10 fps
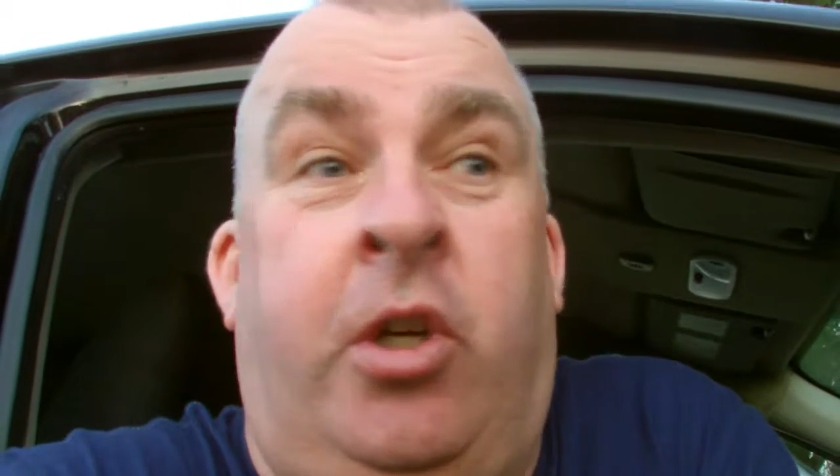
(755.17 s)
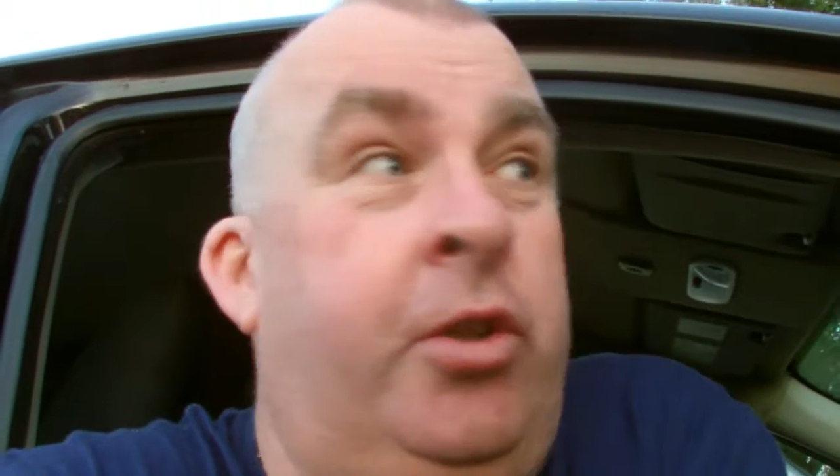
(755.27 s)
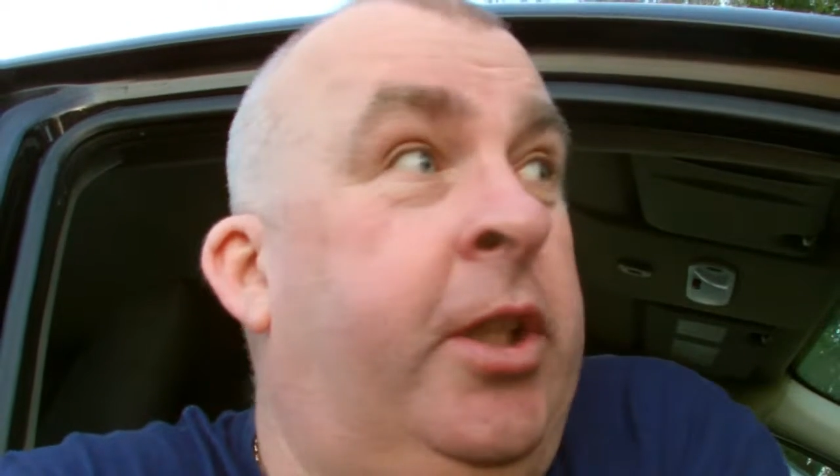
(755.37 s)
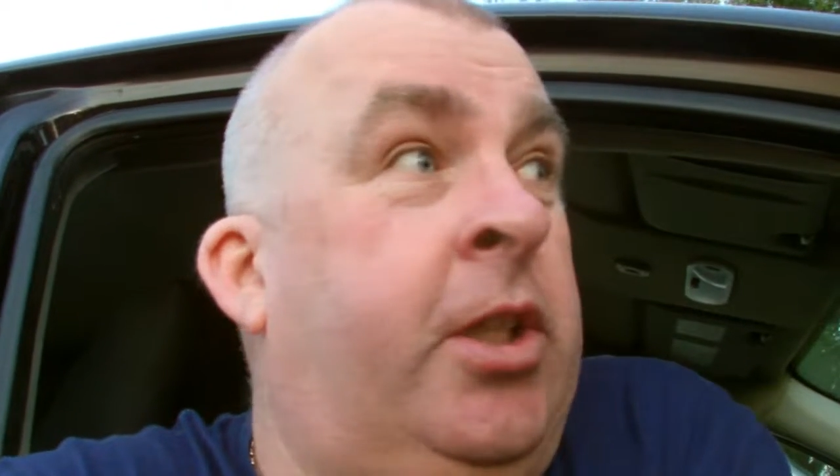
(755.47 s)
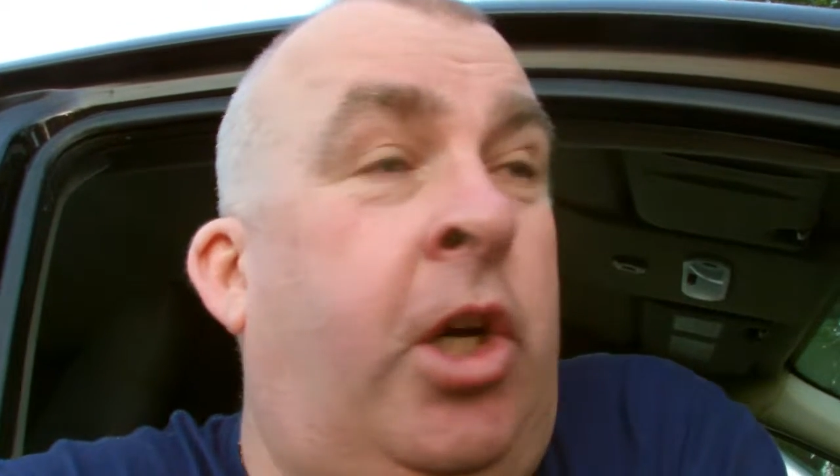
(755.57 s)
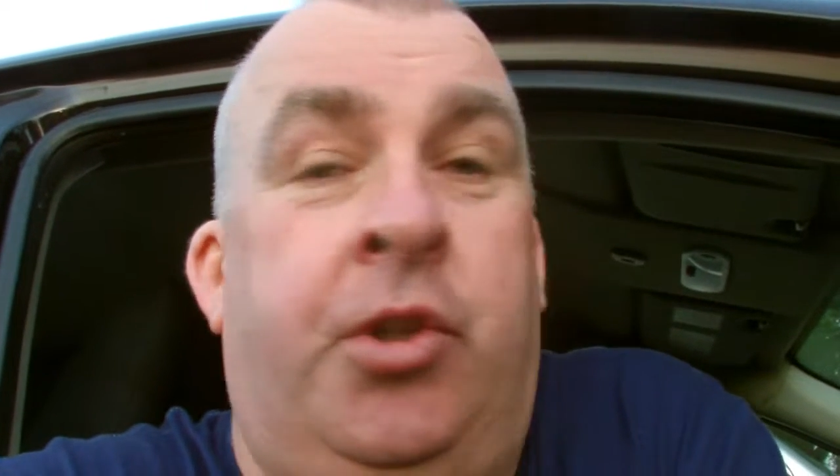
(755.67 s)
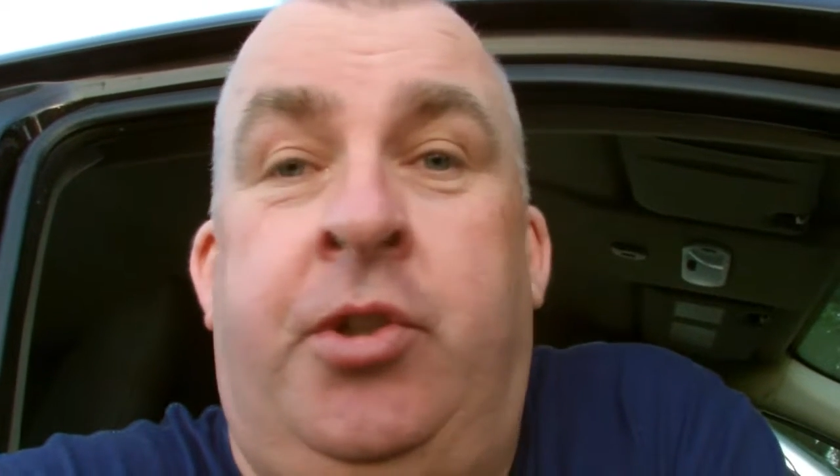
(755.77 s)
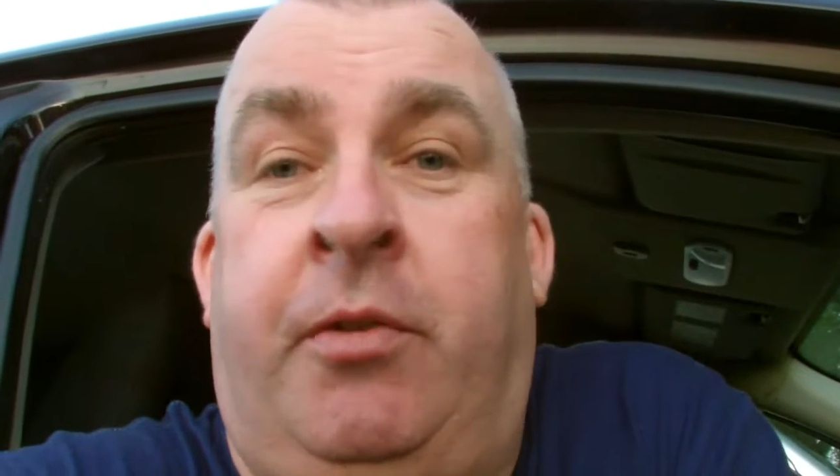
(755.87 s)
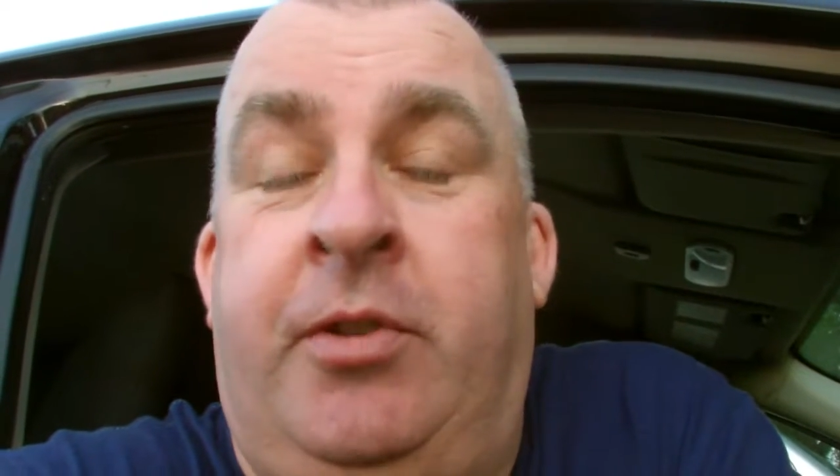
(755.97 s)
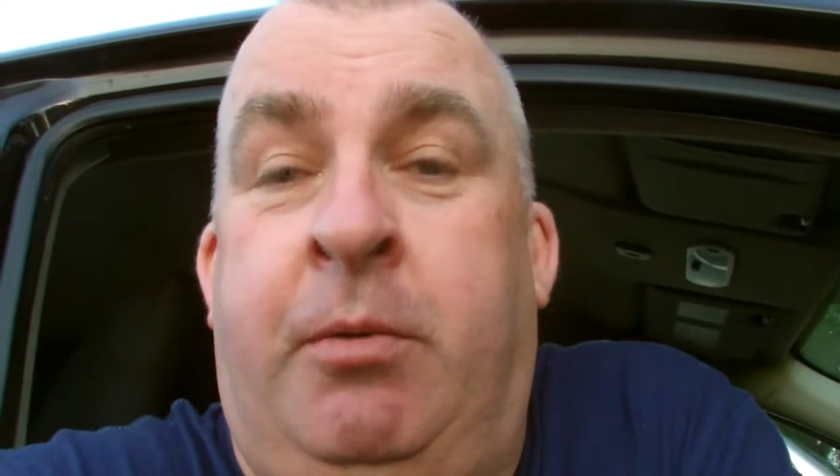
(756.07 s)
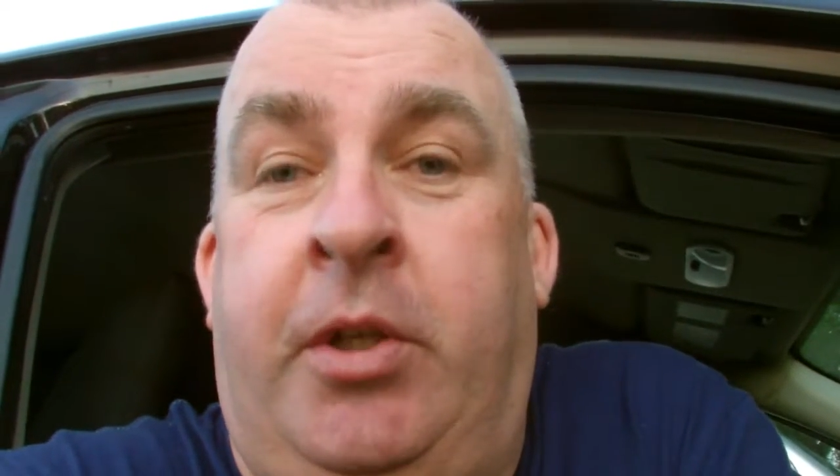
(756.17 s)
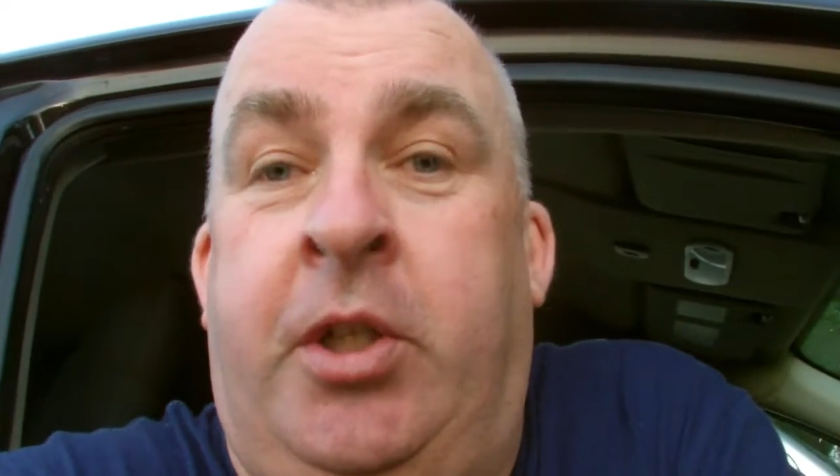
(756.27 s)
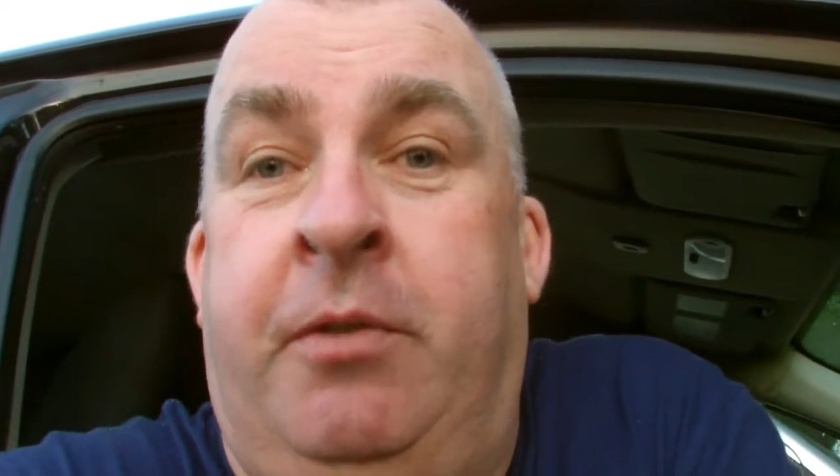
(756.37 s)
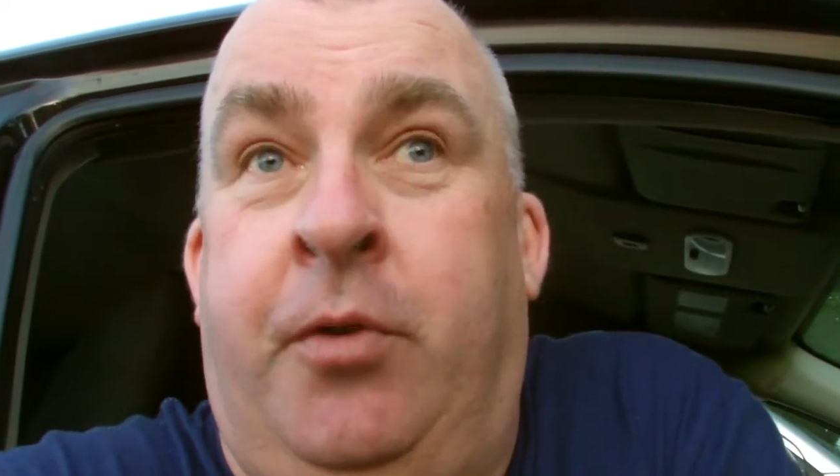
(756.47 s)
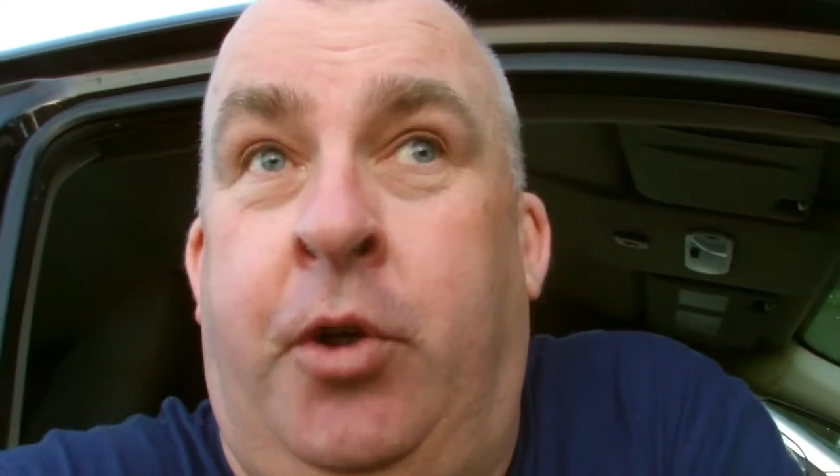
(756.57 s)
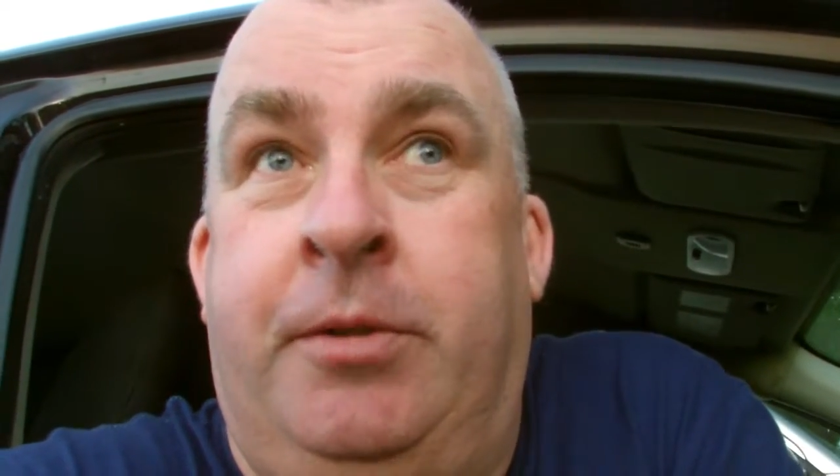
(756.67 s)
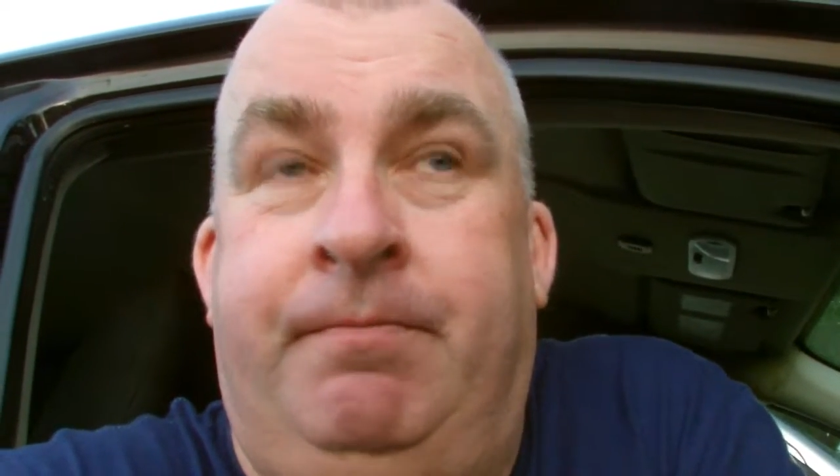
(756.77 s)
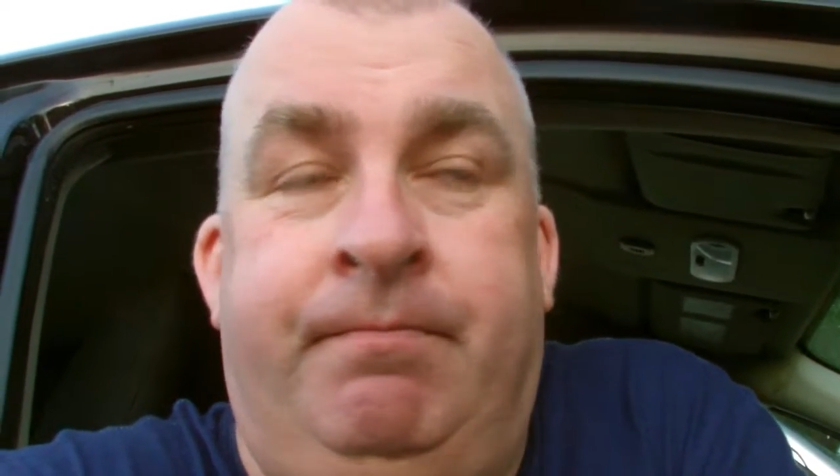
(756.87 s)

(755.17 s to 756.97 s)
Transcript: on your cost, obviously, what you can afford.